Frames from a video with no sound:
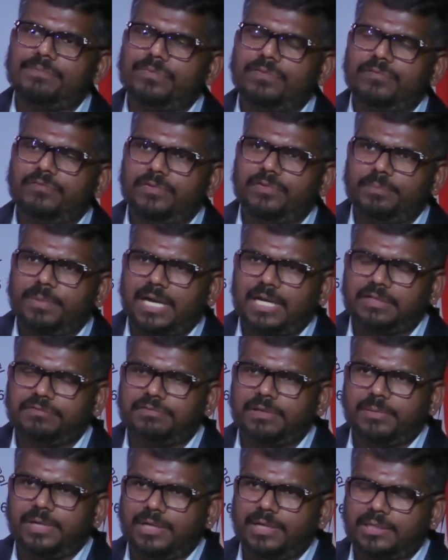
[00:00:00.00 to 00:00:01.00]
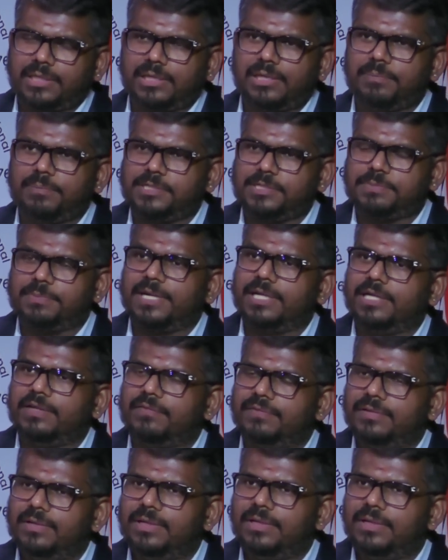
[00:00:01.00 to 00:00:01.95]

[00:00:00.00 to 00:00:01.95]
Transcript: for Bharat from an internal perspective